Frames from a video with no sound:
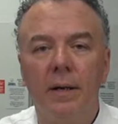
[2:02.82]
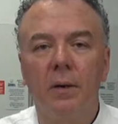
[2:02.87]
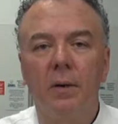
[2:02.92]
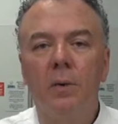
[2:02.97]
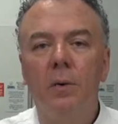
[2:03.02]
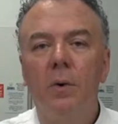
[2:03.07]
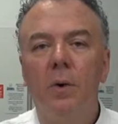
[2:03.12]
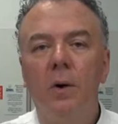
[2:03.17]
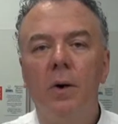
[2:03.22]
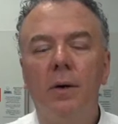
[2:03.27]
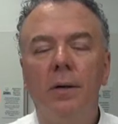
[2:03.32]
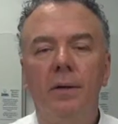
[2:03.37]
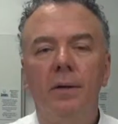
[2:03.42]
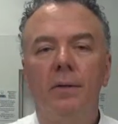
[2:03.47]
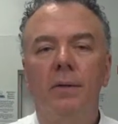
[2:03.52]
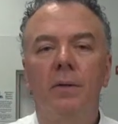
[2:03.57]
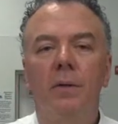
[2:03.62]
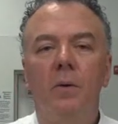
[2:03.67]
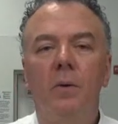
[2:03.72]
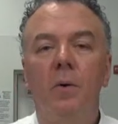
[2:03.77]
a cork,
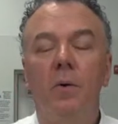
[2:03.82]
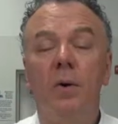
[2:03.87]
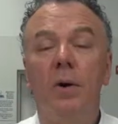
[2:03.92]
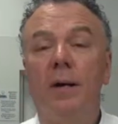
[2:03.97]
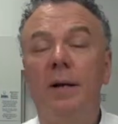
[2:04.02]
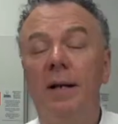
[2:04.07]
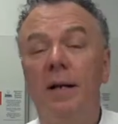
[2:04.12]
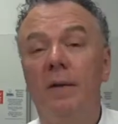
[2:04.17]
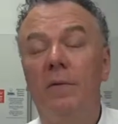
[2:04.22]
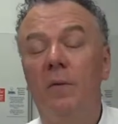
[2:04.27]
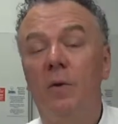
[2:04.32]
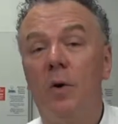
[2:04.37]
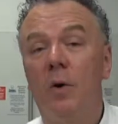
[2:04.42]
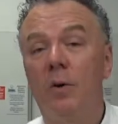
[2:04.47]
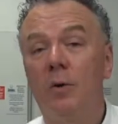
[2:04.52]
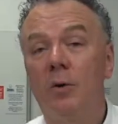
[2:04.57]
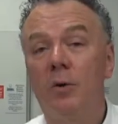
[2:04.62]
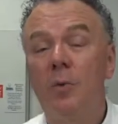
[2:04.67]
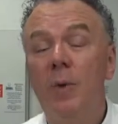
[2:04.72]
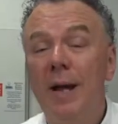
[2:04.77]
because the cork can, of
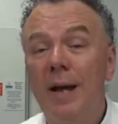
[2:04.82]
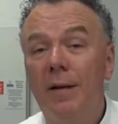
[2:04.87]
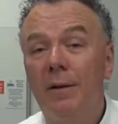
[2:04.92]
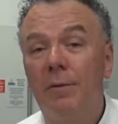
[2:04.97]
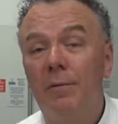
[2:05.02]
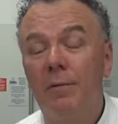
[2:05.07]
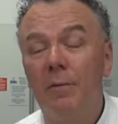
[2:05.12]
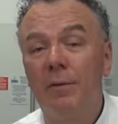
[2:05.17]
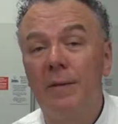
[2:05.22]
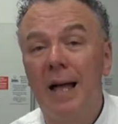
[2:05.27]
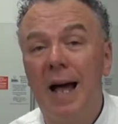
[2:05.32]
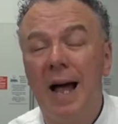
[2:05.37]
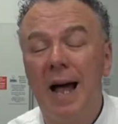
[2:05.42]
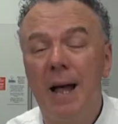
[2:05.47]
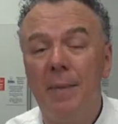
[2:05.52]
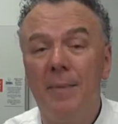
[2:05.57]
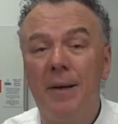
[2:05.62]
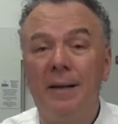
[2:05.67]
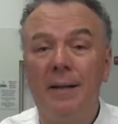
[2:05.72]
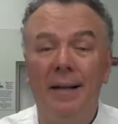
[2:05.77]
course, shrink through
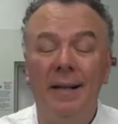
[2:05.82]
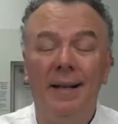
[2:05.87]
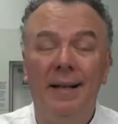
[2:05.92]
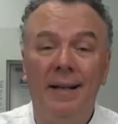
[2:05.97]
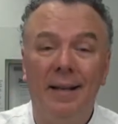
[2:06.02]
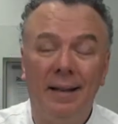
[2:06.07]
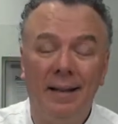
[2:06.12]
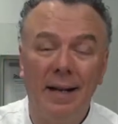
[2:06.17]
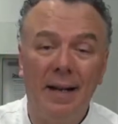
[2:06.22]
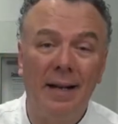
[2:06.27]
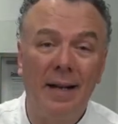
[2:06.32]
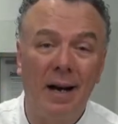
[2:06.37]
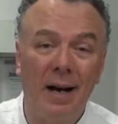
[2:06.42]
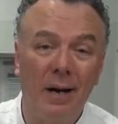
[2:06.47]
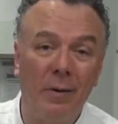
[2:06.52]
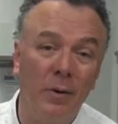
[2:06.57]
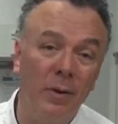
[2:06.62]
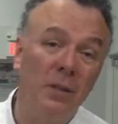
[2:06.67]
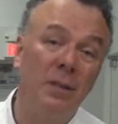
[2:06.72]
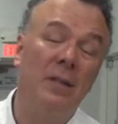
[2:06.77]
time and let
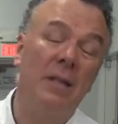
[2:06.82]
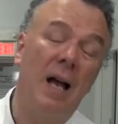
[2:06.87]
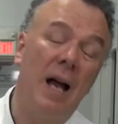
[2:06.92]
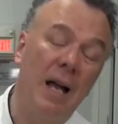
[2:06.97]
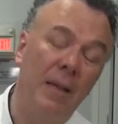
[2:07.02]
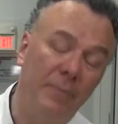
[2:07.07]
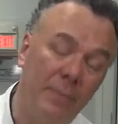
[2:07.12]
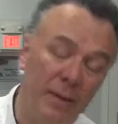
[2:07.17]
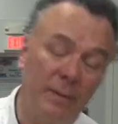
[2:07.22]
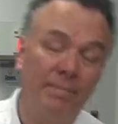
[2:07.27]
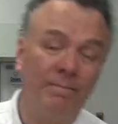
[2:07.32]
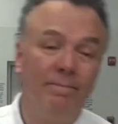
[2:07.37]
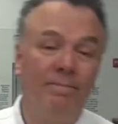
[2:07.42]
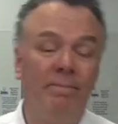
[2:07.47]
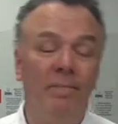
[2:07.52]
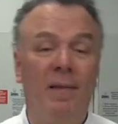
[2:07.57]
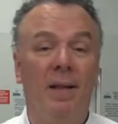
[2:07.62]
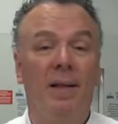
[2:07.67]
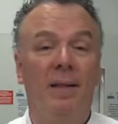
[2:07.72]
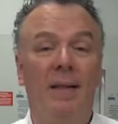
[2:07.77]
air inside, but
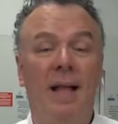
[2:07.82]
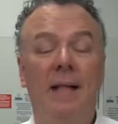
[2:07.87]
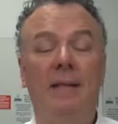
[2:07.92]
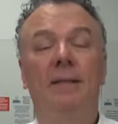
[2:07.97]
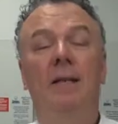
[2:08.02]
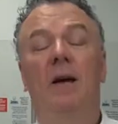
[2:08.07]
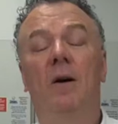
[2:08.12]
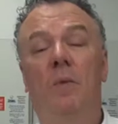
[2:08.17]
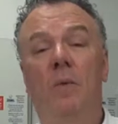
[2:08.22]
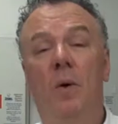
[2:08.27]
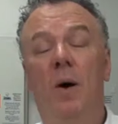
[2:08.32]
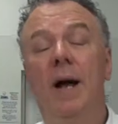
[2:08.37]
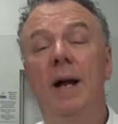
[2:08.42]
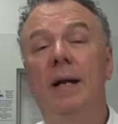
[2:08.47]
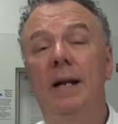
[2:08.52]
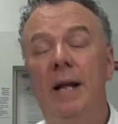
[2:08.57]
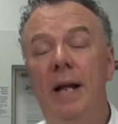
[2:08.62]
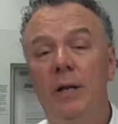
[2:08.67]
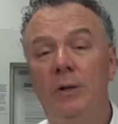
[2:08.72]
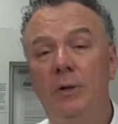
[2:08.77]
that's how
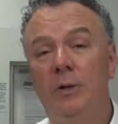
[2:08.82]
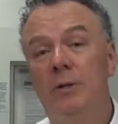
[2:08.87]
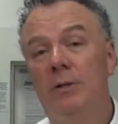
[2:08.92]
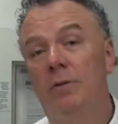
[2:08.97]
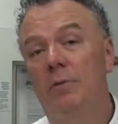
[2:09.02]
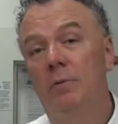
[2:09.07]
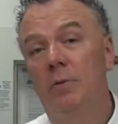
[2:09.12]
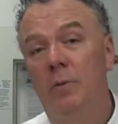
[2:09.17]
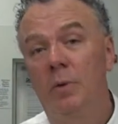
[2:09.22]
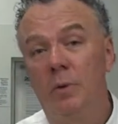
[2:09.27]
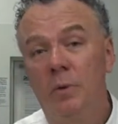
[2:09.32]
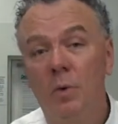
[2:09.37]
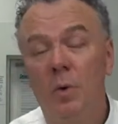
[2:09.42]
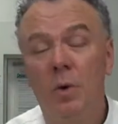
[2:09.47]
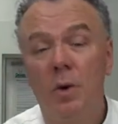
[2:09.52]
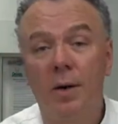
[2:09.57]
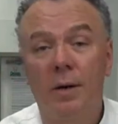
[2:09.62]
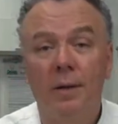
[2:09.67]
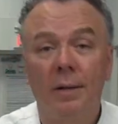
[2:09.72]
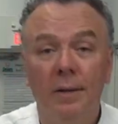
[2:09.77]
wine ages through a
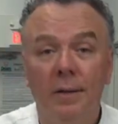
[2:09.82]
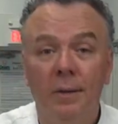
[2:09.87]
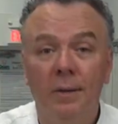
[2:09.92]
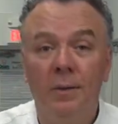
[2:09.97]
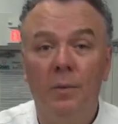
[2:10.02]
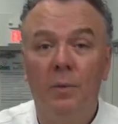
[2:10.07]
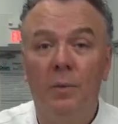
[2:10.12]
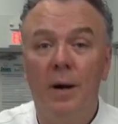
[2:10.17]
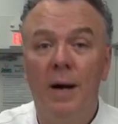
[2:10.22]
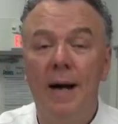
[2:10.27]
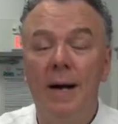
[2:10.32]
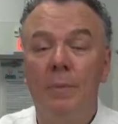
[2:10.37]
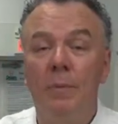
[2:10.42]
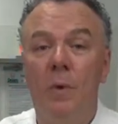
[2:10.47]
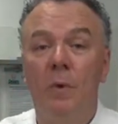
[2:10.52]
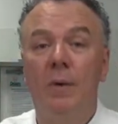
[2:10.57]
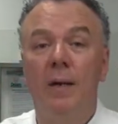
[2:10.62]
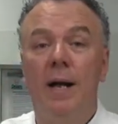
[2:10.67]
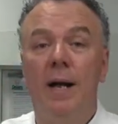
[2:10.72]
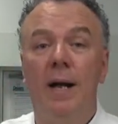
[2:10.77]
cork. Wine
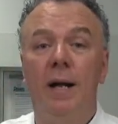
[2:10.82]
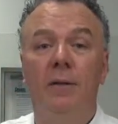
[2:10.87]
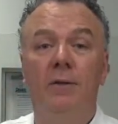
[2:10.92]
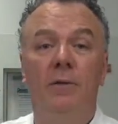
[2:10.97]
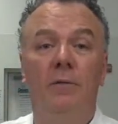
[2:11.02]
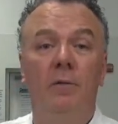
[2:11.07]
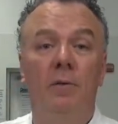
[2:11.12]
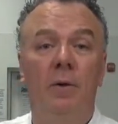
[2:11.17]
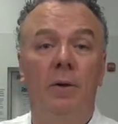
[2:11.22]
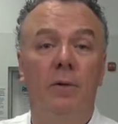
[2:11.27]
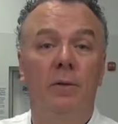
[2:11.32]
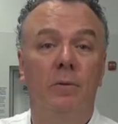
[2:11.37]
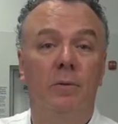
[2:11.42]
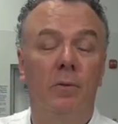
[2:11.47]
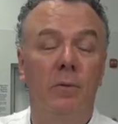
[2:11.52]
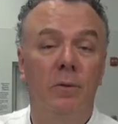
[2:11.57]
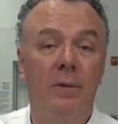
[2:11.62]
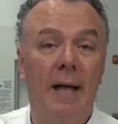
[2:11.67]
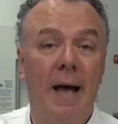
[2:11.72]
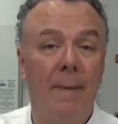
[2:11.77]
won't age through a
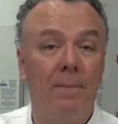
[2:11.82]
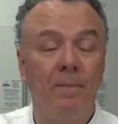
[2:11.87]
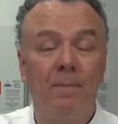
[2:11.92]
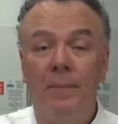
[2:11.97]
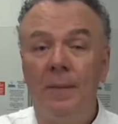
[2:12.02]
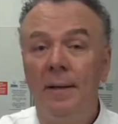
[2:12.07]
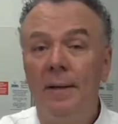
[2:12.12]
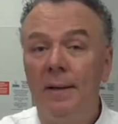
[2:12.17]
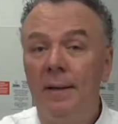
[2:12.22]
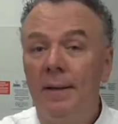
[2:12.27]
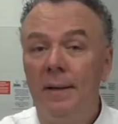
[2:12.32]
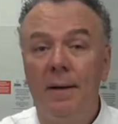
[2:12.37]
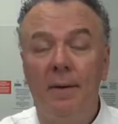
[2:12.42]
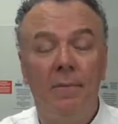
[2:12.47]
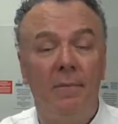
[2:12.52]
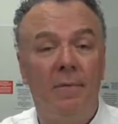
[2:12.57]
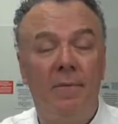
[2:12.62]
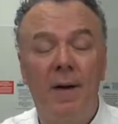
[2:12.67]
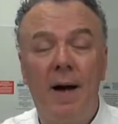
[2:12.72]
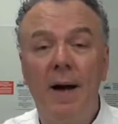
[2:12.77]
screw top.
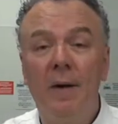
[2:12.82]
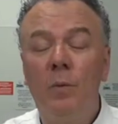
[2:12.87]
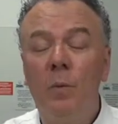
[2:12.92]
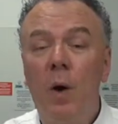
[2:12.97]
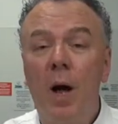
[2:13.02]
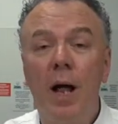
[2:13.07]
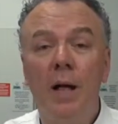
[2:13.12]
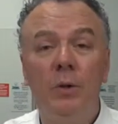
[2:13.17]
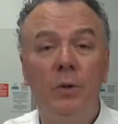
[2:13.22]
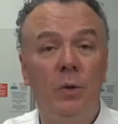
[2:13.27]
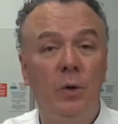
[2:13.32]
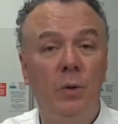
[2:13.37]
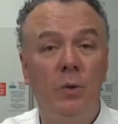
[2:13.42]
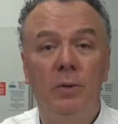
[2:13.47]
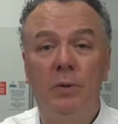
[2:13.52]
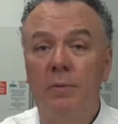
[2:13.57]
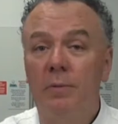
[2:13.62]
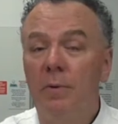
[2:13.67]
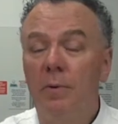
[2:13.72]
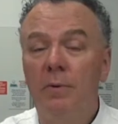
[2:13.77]
Fine wines
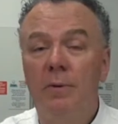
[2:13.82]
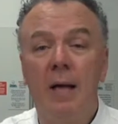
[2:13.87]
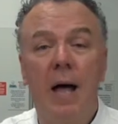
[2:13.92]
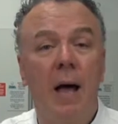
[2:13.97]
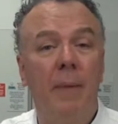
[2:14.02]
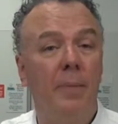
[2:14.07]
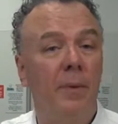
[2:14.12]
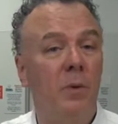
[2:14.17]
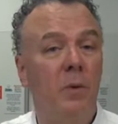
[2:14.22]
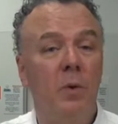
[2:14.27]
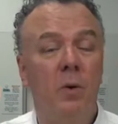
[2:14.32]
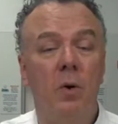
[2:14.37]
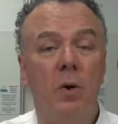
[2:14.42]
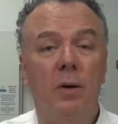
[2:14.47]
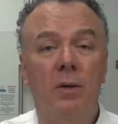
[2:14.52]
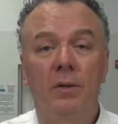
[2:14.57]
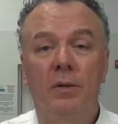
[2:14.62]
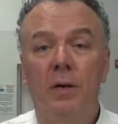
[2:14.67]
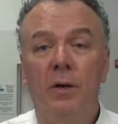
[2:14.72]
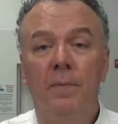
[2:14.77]
use screw top and
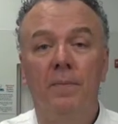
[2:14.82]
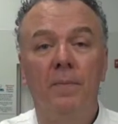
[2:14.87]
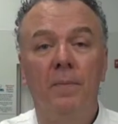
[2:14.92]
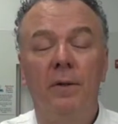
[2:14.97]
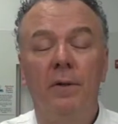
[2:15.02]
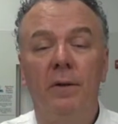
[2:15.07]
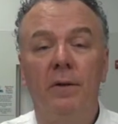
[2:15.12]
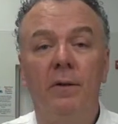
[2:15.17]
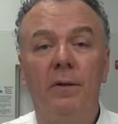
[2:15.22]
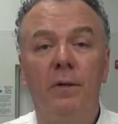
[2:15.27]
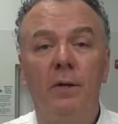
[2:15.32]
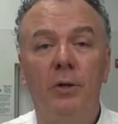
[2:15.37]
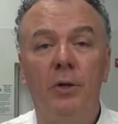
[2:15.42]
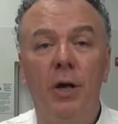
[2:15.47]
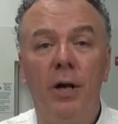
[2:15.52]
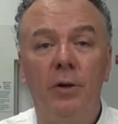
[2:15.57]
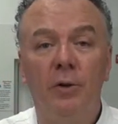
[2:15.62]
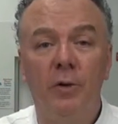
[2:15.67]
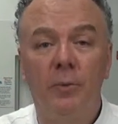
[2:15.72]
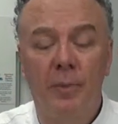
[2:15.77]
cork, so they're
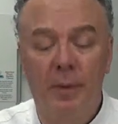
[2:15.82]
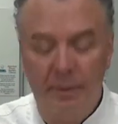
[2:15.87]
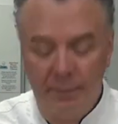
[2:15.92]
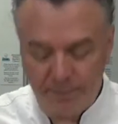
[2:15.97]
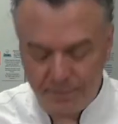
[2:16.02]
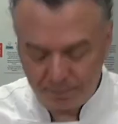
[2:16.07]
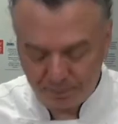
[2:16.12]
interchangeable.